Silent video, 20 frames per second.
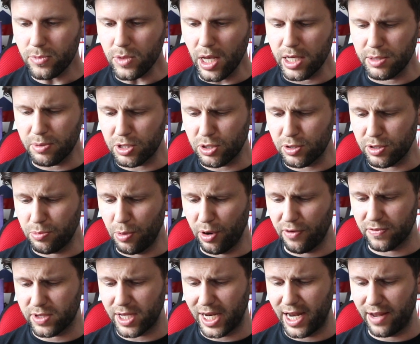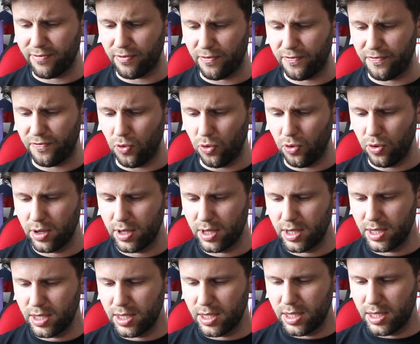Especially to move on to level 4.
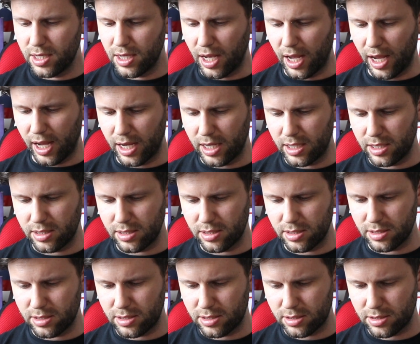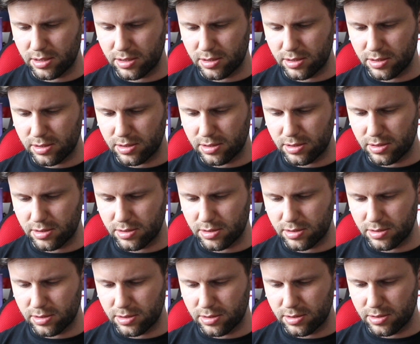And
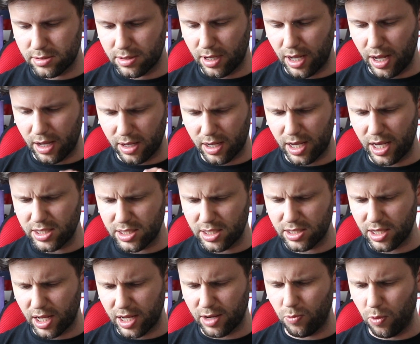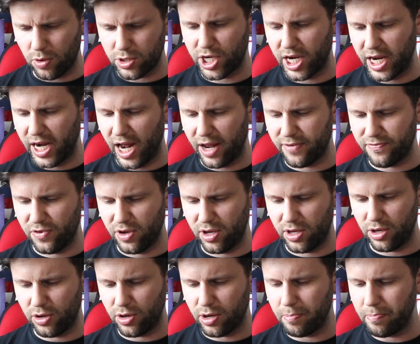I guess it's like watching an advert.
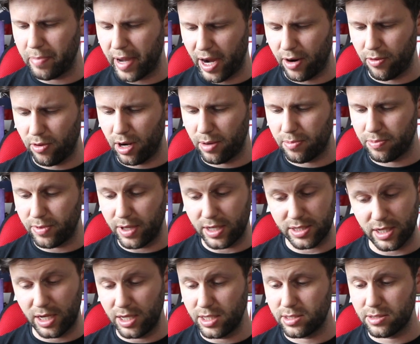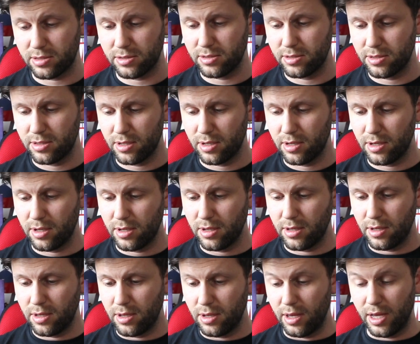You can power up. That's nice.
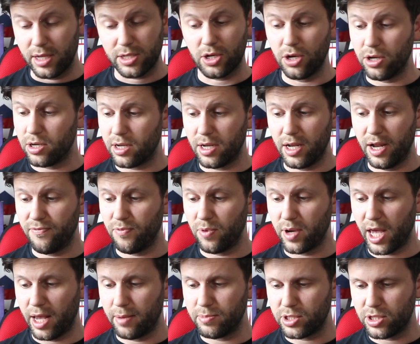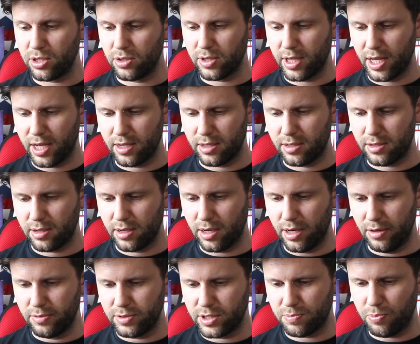That's good. Love when games do that. You
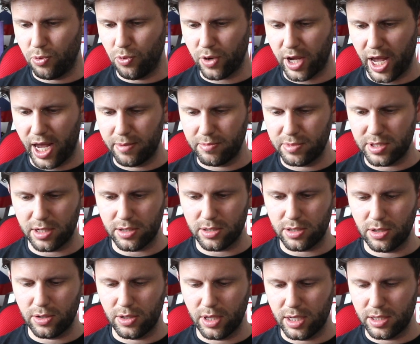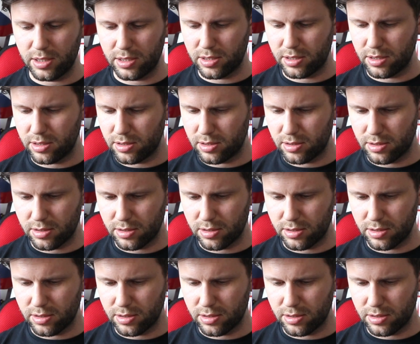know, support games that do this.